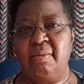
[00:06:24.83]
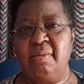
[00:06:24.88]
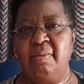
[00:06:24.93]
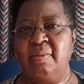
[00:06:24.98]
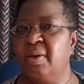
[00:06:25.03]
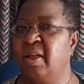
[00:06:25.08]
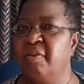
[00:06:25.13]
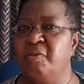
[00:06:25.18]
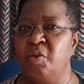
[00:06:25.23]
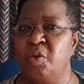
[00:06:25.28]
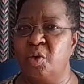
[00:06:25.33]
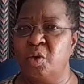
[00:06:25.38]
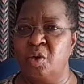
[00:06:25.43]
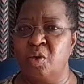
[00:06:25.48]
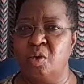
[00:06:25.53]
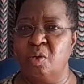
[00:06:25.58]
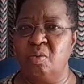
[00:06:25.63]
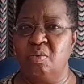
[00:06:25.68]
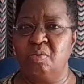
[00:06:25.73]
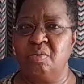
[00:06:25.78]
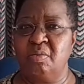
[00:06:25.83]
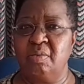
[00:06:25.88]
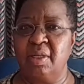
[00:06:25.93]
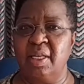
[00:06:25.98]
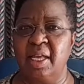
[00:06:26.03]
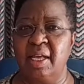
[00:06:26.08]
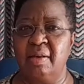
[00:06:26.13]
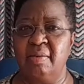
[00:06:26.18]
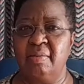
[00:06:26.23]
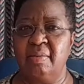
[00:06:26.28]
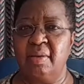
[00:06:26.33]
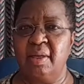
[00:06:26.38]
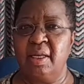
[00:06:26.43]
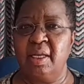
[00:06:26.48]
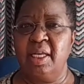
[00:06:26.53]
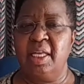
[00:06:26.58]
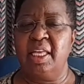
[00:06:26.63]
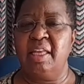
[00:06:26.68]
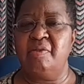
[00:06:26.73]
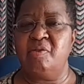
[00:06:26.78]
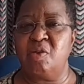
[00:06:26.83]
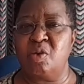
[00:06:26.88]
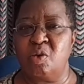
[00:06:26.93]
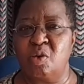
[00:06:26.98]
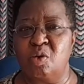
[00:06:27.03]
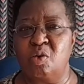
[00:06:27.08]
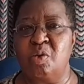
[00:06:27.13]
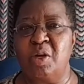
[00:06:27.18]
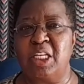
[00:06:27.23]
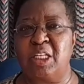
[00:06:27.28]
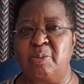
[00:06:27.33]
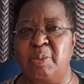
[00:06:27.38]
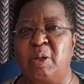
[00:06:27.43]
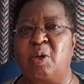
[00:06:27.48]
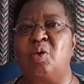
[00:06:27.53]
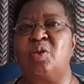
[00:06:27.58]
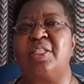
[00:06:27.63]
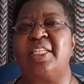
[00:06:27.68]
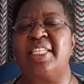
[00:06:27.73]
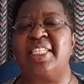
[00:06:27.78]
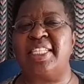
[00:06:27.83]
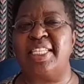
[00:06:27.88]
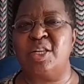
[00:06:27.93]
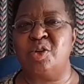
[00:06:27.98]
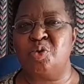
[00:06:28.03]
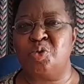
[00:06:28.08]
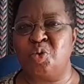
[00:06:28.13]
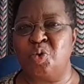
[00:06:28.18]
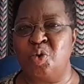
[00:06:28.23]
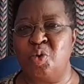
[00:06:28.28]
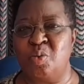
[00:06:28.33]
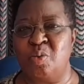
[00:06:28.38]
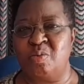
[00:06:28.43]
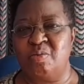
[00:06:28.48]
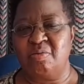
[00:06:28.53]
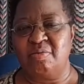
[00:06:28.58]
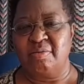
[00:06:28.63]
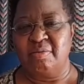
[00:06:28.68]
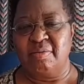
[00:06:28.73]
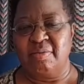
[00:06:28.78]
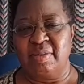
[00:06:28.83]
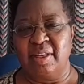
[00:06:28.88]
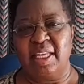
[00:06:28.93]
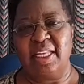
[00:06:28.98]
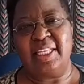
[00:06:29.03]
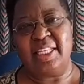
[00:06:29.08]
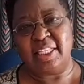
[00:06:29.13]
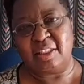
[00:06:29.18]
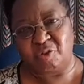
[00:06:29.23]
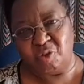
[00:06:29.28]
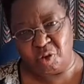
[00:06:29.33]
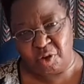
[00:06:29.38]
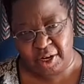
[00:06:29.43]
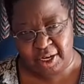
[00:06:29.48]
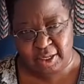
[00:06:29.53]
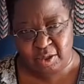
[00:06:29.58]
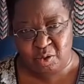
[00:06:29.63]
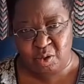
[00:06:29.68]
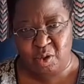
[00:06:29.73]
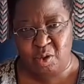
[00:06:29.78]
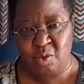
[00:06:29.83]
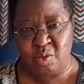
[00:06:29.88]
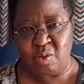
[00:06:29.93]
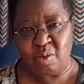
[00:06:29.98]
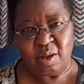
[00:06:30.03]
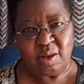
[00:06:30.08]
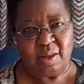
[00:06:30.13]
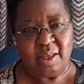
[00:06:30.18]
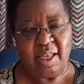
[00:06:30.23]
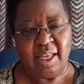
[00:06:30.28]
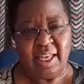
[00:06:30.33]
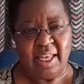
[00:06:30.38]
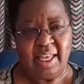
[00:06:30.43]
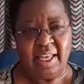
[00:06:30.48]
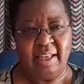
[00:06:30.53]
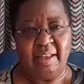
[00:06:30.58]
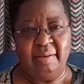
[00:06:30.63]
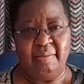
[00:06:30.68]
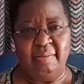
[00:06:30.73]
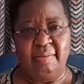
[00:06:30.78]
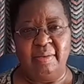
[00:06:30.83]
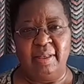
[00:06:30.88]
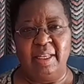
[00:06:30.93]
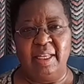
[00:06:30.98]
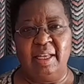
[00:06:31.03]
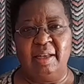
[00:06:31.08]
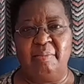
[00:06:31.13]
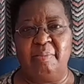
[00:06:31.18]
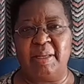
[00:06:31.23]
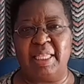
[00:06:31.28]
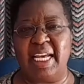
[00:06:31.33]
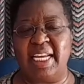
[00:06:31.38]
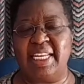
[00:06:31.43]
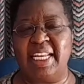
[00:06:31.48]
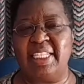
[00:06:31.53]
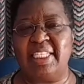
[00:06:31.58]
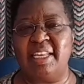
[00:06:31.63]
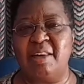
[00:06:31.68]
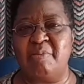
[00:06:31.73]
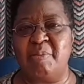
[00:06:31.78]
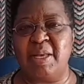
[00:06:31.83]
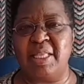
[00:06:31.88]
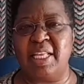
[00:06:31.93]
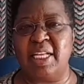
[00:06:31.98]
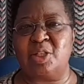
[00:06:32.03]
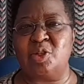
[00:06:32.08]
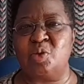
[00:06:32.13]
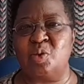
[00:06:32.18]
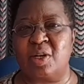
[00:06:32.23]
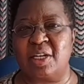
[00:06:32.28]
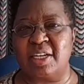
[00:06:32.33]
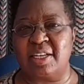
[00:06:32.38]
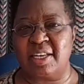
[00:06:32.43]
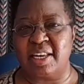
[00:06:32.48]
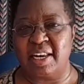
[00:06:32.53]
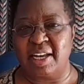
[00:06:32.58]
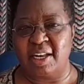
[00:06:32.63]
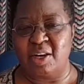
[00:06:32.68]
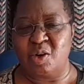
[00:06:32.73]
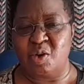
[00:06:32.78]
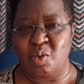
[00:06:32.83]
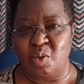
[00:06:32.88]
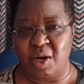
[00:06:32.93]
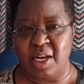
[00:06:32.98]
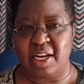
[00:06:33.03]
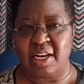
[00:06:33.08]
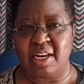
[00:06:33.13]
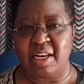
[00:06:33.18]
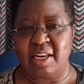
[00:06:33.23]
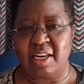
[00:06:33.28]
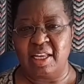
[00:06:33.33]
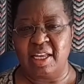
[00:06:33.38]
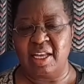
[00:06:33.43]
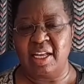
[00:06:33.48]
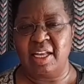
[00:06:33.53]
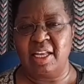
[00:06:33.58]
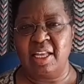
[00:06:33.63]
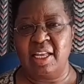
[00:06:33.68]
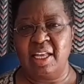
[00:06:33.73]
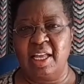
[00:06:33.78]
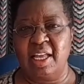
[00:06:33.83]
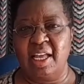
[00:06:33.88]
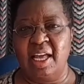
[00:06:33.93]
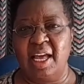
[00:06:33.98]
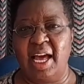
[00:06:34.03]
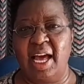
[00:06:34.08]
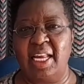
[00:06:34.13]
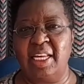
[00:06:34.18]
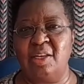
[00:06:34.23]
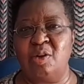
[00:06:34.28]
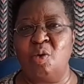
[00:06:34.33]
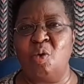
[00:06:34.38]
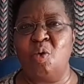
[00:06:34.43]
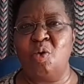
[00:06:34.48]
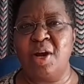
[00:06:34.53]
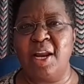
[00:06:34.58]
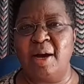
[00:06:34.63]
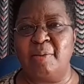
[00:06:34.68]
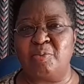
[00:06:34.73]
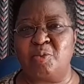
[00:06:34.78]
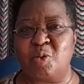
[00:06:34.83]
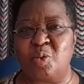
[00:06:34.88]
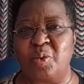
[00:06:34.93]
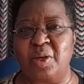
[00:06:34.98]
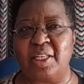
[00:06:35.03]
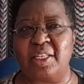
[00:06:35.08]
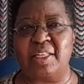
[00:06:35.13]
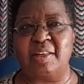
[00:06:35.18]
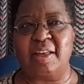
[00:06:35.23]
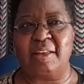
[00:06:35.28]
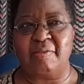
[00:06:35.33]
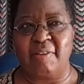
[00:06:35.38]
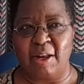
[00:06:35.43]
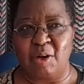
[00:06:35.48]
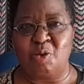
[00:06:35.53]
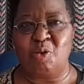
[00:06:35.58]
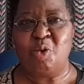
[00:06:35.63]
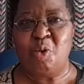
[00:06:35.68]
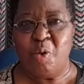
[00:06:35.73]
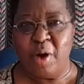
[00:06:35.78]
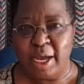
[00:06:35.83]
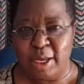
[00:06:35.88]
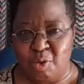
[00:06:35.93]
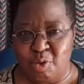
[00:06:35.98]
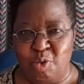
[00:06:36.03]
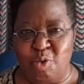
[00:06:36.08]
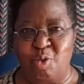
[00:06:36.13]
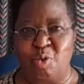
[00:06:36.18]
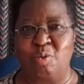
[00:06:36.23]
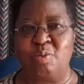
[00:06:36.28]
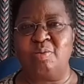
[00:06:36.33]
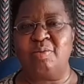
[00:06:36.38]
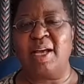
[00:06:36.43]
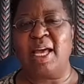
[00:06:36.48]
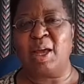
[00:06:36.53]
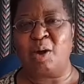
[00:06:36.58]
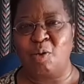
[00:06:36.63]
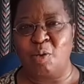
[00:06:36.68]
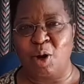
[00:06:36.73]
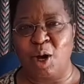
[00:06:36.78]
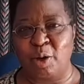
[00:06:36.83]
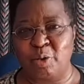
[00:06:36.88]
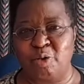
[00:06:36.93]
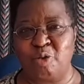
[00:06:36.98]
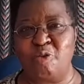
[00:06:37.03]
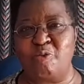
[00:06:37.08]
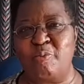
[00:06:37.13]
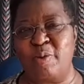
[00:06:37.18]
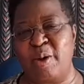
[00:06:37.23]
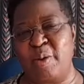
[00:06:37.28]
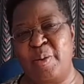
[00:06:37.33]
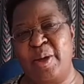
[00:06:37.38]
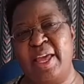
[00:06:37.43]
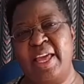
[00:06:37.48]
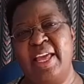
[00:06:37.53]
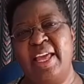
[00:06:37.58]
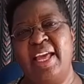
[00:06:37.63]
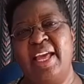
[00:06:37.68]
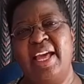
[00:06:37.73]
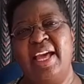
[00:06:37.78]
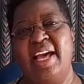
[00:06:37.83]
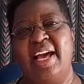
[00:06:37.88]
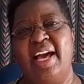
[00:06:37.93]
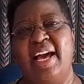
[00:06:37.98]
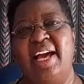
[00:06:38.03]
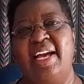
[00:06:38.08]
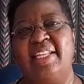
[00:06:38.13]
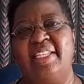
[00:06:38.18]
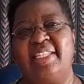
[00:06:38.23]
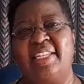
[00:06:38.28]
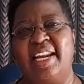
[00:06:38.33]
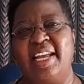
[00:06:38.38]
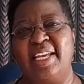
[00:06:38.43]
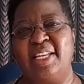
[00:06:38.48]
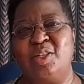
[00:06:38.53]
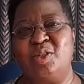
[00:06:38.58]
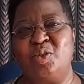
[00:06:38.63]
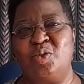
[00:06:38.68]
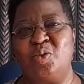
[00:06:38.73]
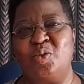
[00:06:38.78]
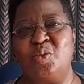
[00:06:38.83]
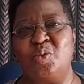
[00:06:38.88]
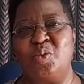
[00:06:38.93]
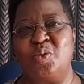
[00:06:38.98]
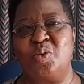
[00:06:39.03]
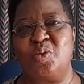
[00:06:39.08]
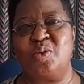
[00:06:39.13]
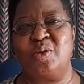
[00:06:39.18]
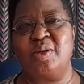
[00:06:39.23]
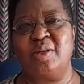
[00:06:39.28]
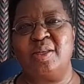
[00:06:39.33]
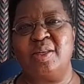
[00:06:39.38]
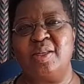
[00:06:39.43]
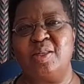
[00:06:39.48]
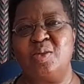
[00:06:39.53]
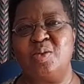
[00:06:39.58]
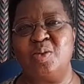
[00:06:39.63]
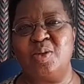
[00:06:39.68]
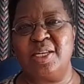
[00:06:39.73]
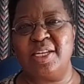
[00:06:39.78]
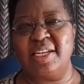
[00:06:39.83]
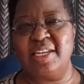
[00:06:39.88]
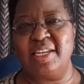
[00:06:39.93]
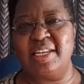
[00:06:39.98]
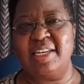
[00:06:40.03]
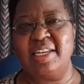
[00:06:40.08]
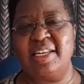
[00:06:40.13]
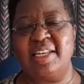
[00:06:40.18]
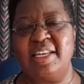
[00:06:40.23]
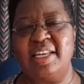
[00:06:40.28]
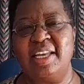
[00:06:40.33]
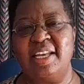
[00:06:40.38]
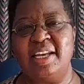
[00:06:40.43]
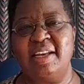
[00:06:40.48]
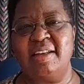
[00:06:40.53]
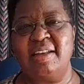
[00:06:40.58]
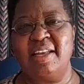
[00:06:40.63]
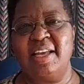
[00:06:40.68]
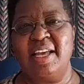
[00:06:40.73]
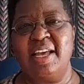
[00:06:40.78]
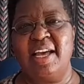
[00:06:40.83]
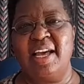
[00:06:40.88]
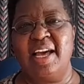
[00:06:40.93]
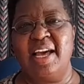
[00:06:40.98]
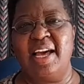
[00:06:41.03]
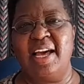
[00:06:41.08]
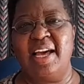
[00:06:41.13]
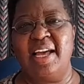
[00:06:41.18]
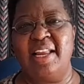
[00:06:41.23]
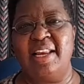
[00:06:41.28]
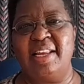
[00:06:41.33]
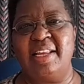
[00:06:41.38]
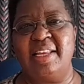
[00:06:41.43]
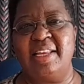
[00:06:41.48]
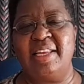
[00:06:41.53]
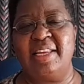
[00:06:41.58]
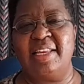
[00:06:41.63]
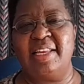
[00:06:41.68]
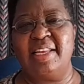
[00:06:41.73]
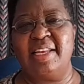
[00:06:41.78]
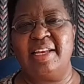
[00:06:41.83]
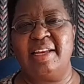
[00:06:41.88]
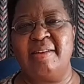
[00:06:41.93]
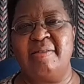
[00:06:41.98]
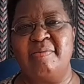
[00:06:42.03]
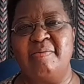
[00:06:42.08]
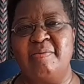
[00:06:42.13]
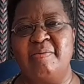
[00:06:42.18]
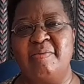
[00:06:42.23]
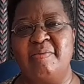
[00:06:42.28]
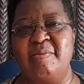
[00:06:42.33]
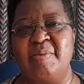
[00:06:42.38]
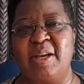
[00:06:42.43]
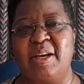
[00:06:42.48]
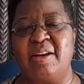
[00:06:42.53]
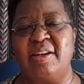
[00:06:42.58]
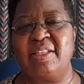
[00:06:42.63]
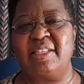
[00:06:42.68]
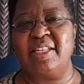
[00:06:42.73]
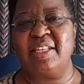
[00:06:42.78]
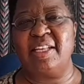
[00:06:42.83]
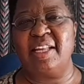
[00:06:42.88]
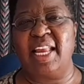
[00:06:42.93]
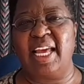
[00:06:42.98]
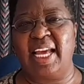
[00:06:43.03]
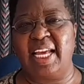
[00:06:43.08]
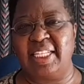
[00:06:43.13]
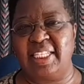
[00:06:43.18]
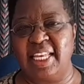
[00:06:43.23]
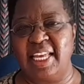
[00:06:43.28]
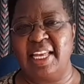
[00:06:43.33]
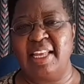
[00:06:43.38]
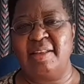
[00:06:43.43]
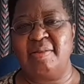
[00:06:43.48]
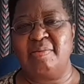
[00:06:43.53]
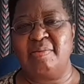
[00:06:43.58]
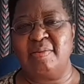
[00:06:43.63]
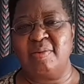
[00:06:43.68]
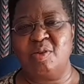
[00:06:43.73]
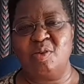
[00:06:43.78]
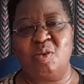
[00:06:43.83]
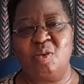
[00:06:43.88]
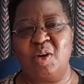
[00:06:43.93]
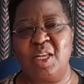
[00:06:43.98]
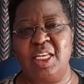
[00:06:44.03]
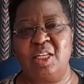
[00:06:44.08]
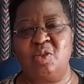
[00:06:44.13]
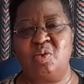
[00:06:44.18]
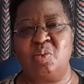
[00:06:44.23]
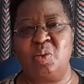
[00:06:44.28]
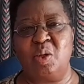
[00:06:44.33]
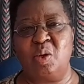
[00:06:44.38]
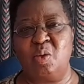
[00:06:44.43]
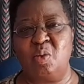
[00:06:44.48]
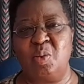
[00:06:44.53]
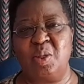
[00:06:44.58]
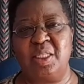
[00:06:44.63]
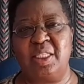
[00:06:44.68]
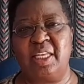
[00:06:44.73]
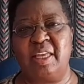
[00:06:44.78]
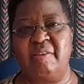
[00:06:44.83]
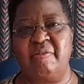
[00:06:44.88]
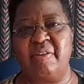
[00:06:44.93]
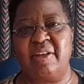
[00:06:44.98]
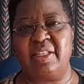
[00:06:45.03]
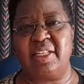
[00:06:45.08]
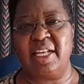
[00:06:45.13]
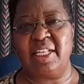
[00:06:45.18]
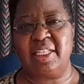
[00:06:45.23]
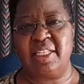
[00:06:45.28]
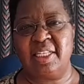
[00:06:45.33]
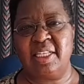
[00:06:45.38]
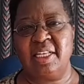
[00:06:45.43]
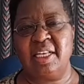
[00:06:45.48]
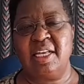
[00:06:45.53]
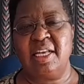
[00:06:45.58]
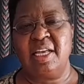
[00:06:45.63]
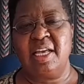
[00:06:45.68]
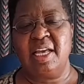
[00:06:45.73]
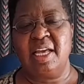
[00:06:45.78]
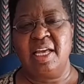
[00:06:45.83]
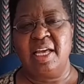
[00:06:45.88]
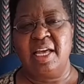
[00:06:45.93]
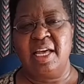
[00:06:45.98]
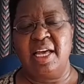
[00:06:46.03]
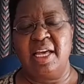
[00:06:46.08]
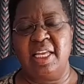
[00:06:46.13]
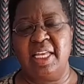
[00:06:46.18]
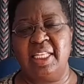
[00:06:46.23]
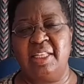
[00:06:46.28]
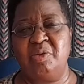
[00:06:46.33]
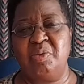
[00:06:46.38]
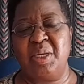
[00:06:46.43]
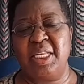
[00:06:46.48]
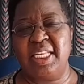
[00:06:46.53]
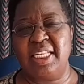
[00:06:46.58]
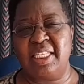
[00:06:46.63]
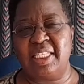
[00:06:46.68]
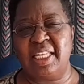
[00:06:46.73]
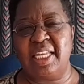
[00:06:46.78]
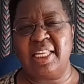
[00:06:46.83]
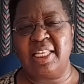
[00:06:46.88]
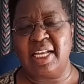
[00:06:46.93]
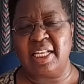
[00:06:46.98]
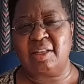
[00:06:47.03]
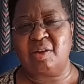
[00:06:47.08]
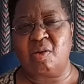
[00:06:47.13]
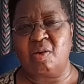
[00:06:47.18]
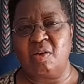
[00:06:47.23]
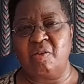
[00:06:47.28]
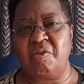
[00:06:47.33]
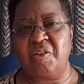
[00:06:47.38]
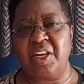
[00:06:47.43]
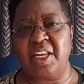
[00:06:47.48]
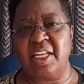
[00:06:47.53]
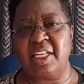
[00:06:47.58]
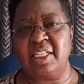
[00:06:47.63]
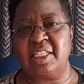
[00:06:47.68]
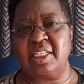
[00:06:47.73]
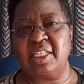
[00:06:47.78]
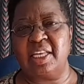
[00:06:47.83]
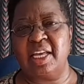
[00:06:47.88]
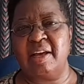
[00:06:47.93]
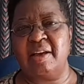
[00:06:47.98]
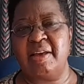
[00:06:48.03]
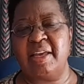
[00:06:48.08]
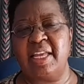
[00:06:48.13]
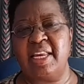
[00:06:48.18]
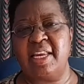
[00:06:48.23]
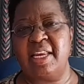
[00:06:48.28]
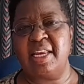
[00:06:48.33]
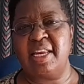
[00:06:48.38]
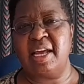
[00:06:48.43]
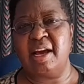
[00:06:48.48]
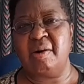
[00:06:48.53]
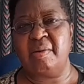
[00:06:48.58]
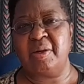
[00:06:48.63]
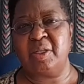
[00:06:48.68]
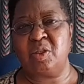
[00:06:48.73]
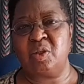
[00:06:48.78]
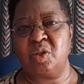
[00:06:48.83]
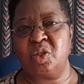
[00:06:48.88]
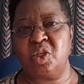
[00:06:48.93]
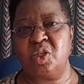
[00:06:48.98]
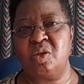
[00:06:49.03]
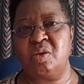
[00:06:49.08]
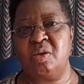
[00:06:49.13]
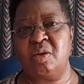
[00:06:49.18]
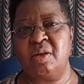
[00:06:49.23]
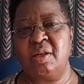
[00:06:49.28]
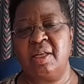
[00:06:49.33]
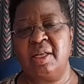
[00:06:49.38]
if you don't know. Yeah. If you don't know, it's because it's new to you, it is foreign to you. Yeah. But that doesn't mean that you can't learn. You learn. Yeah. And own up to it. If I don't know, I don't know. I go out of my way and try to learn. Yeah. And because like I say, knowledge will always give us that. It will instill that confidence, yeah, in our social